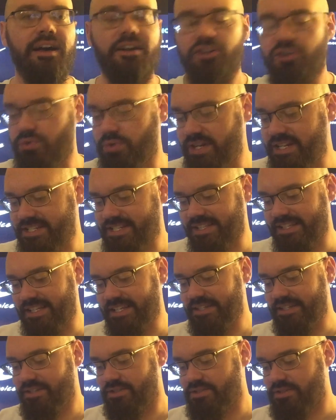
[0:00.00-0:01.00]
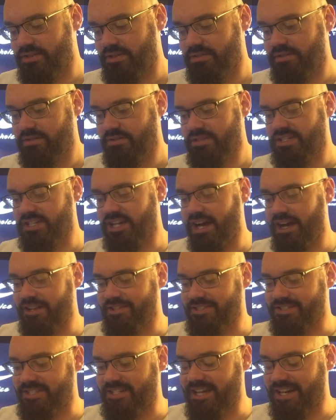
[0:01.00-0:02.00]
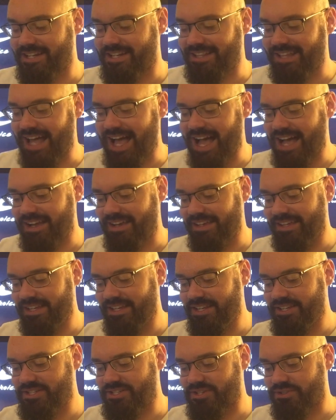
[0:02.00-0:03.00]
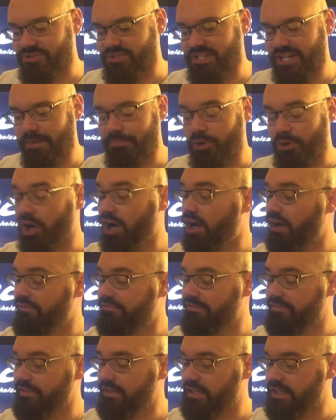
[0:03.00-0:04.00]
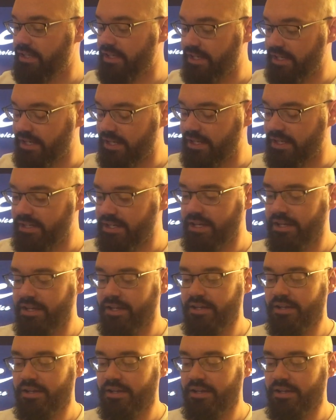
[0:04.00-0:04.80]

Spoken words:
Grizzlies. Suns, 10 o'clock Eastern tip-off in